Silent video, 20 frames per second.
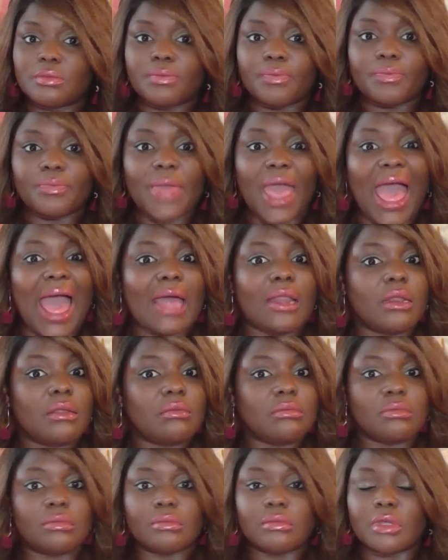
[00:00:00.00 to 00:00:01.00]
had,
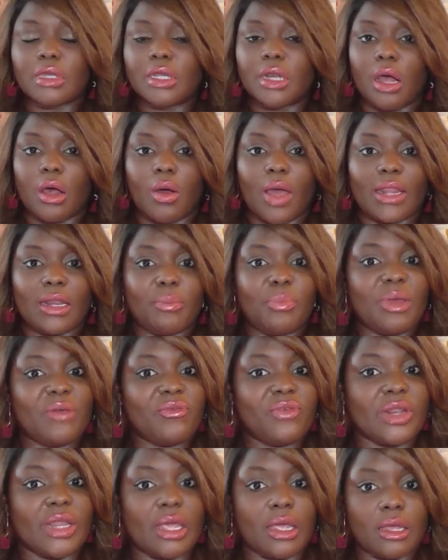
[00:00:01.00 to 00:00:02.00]
you know, an
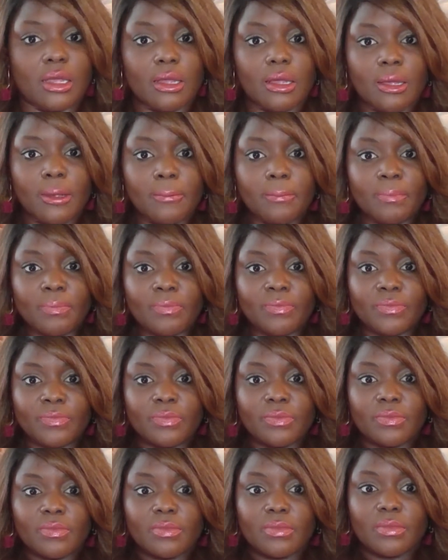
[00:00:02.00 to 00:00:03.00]
epiphany.
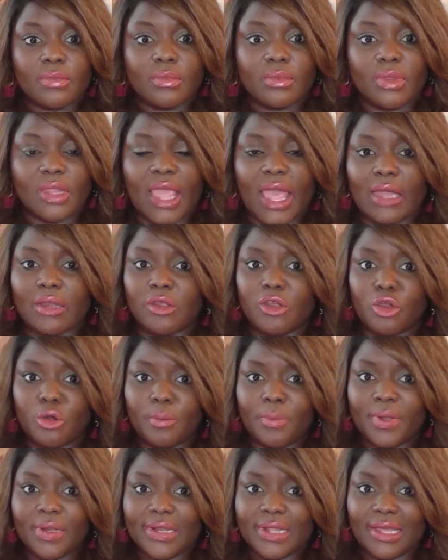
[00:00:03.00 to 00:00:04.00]
Can you
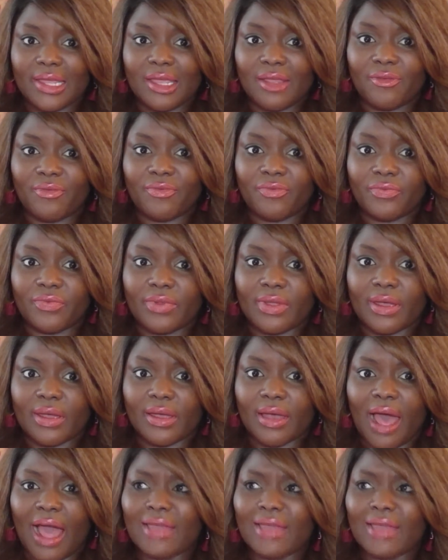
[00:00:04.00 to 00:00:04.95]
believe? I